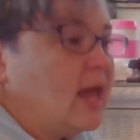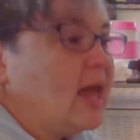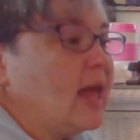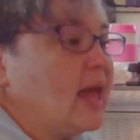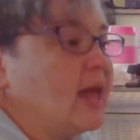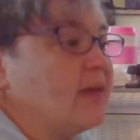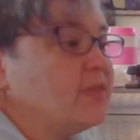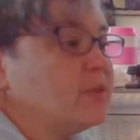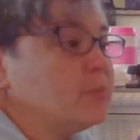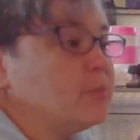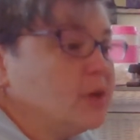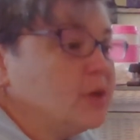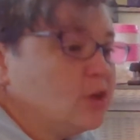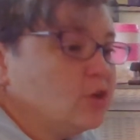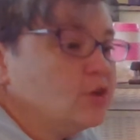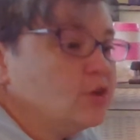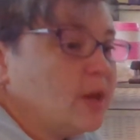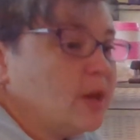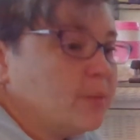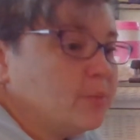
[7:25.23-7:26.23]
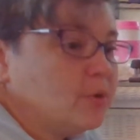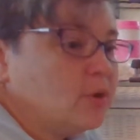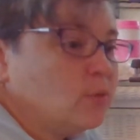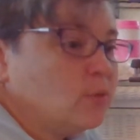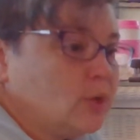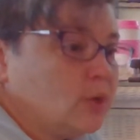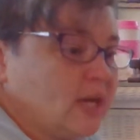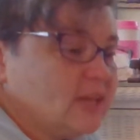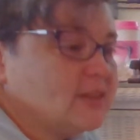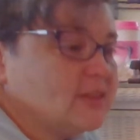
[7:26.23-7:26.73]
and the bigger number
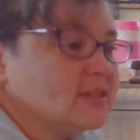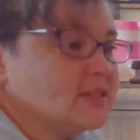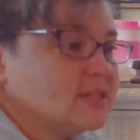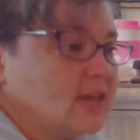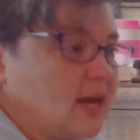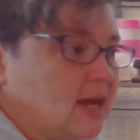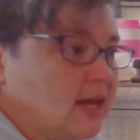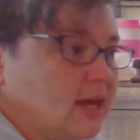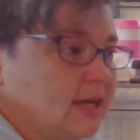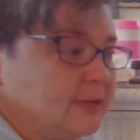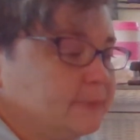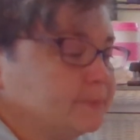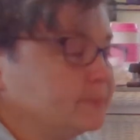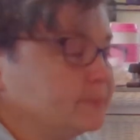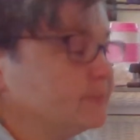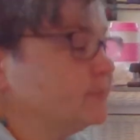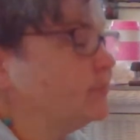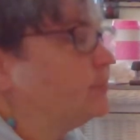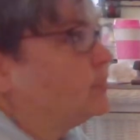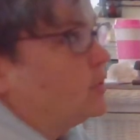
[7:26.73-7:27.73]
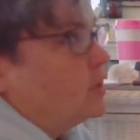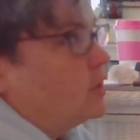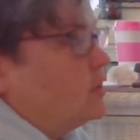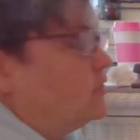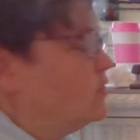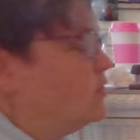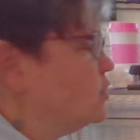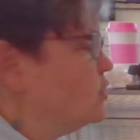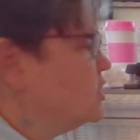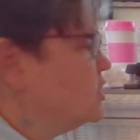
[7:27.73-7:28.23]
will get the sign. For